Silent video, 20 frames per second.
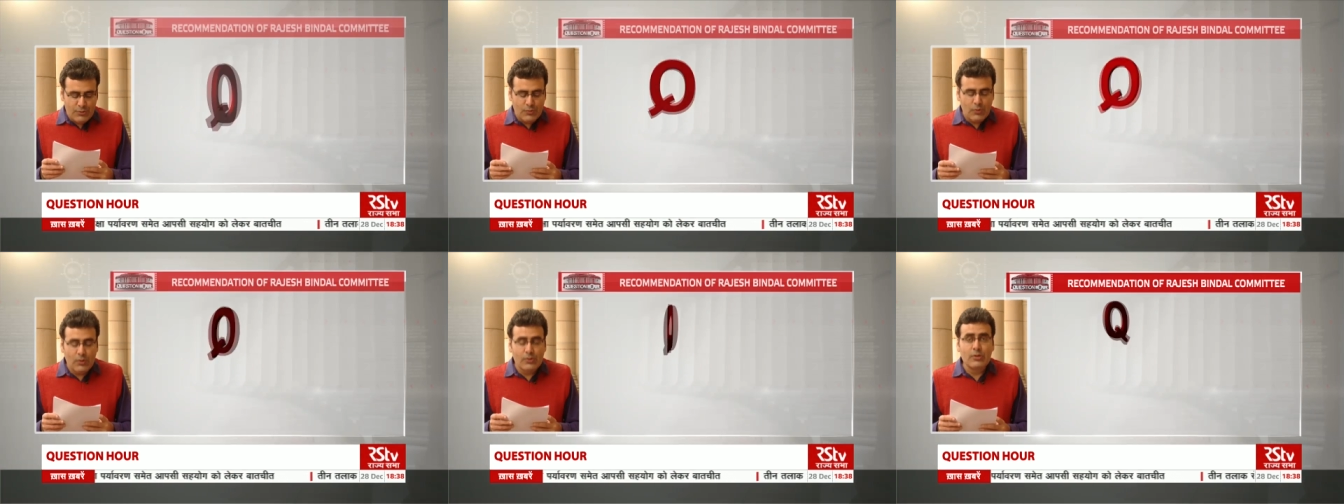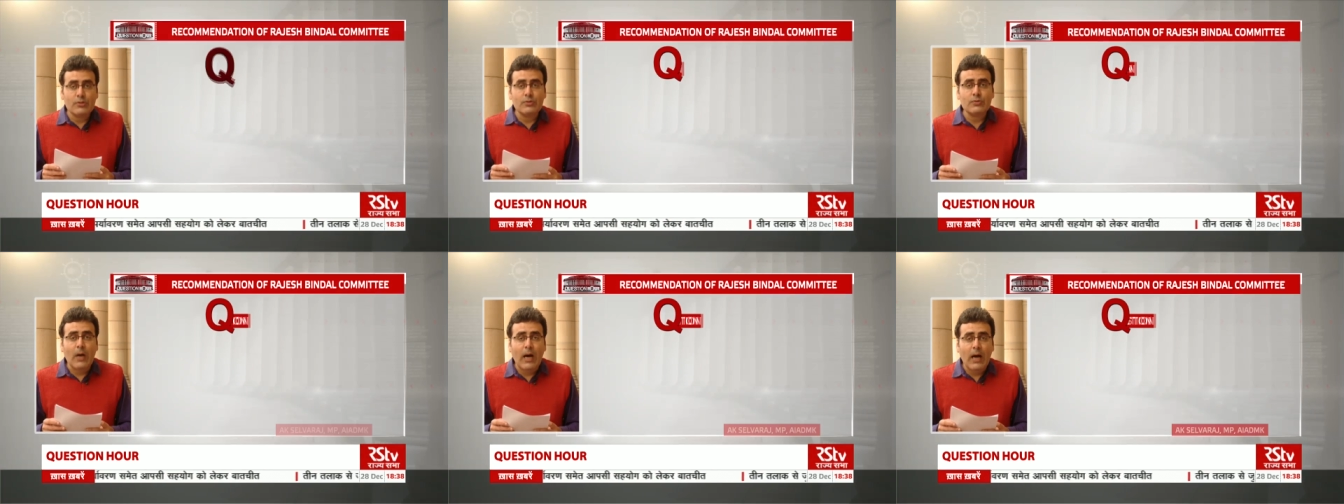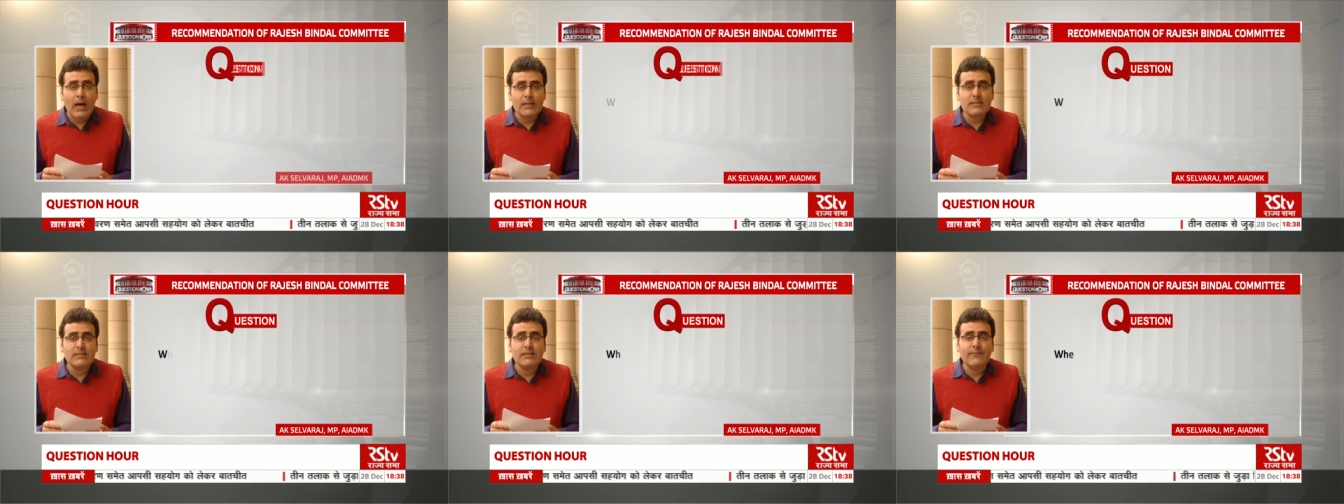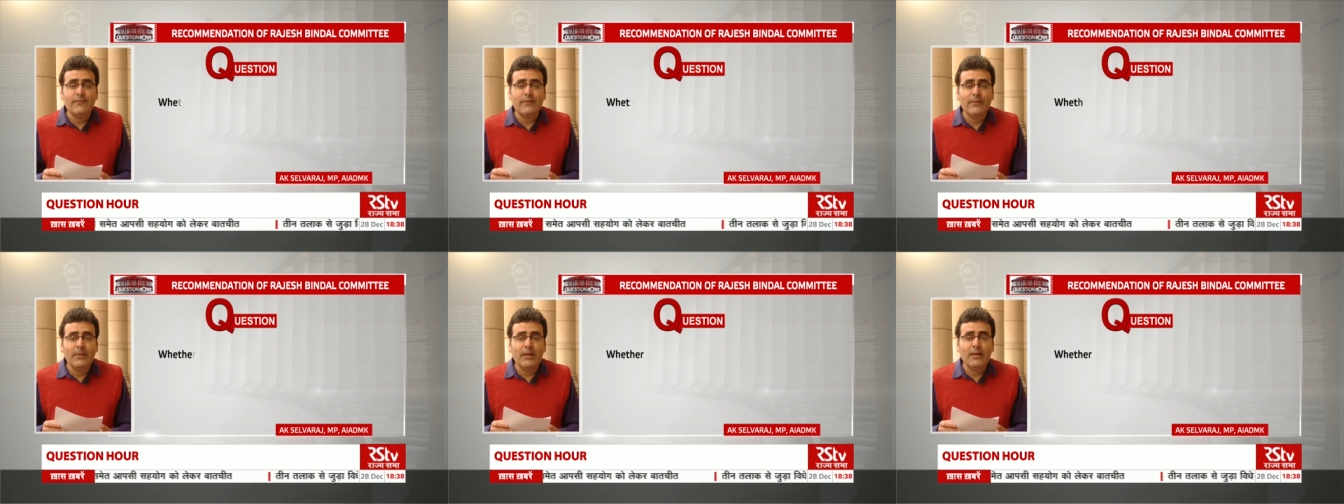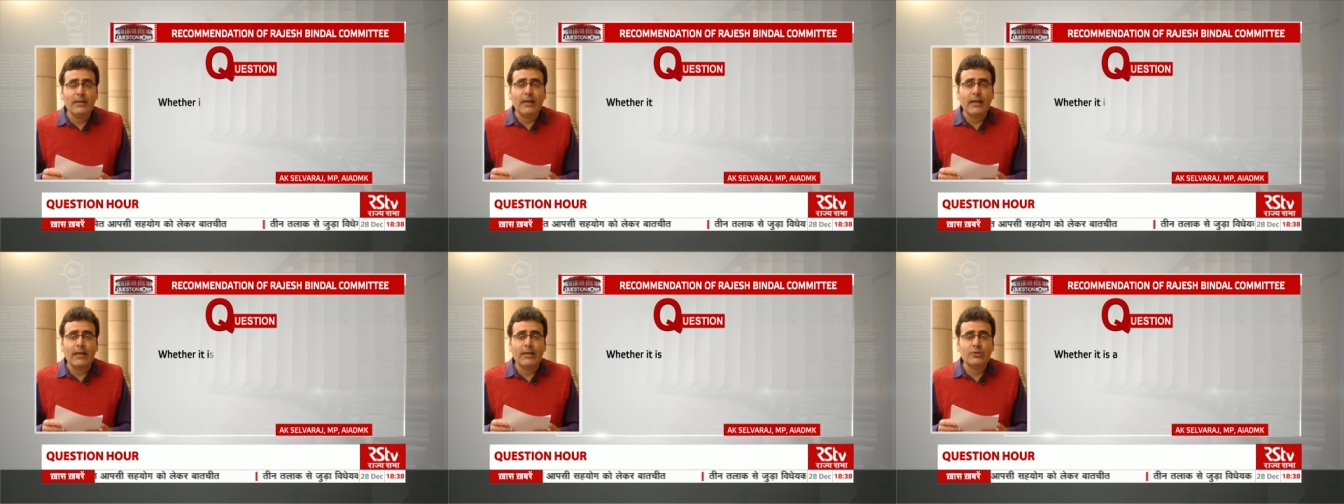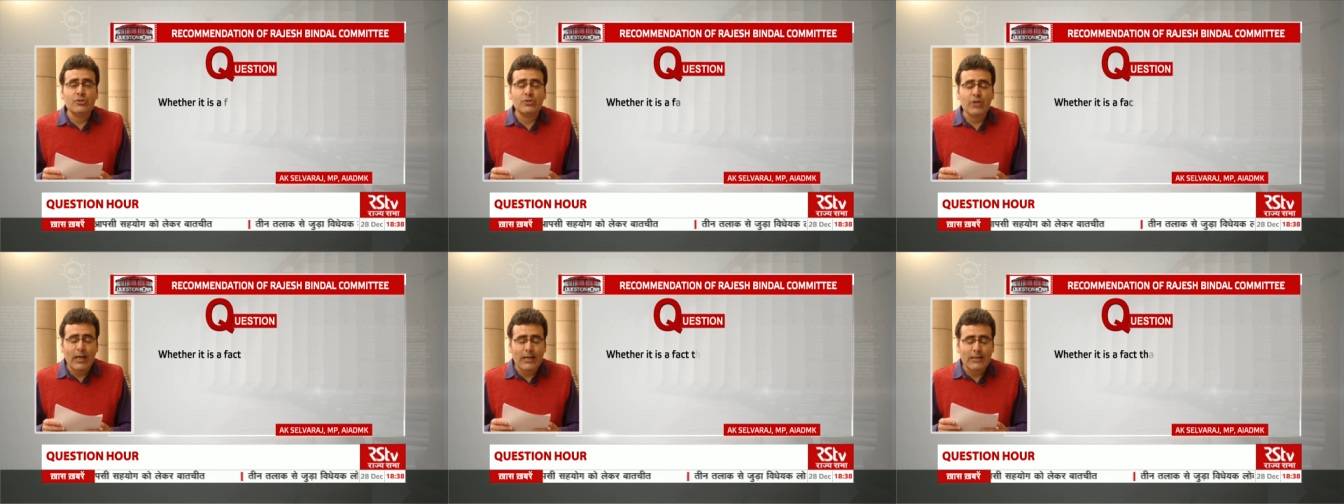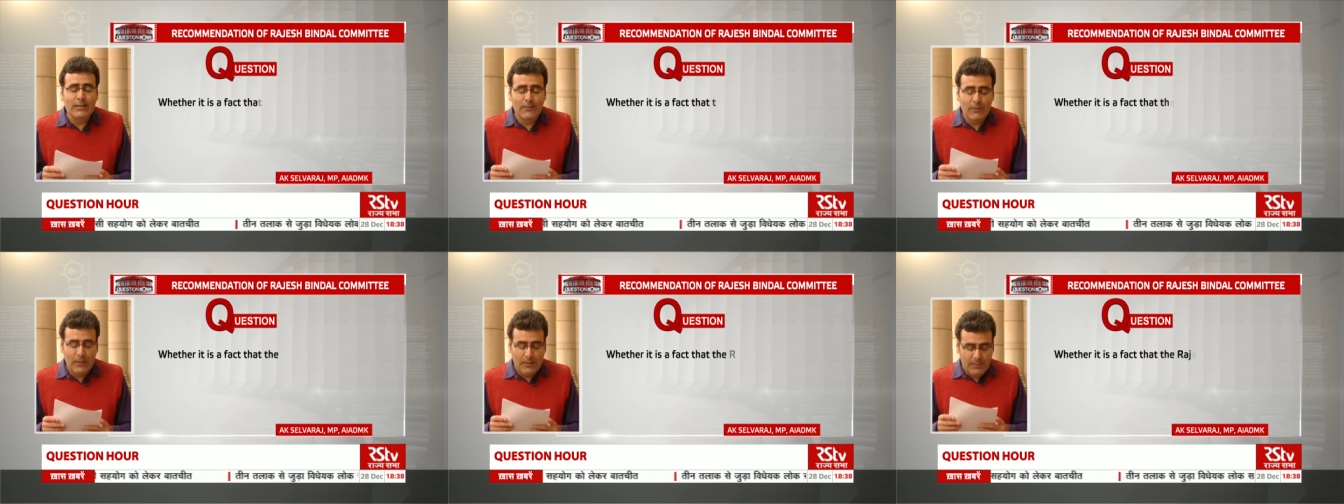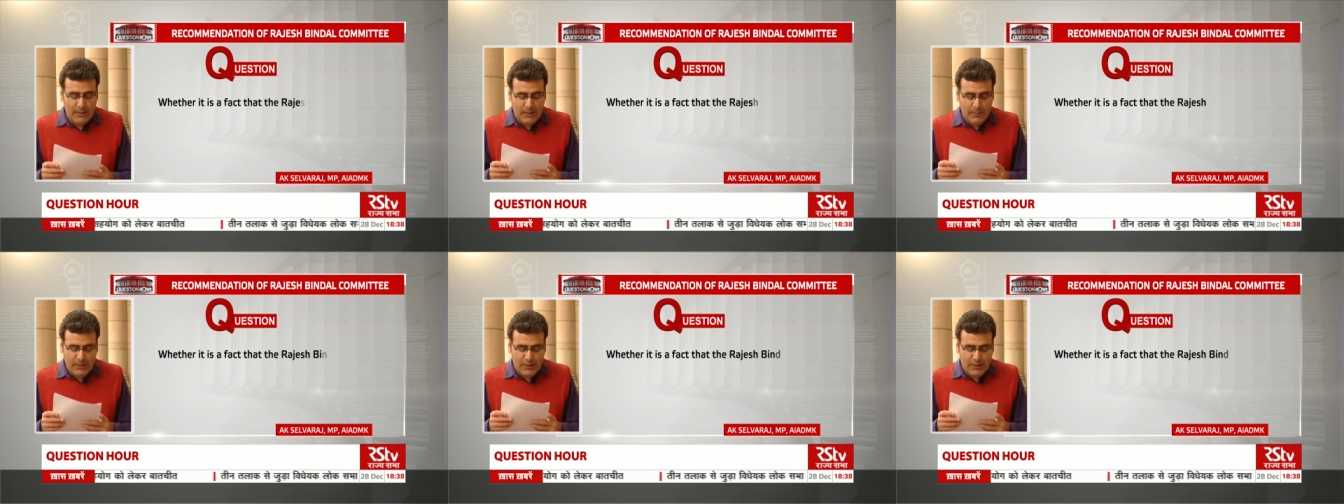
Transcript: who goes on to ask the Women and Child Development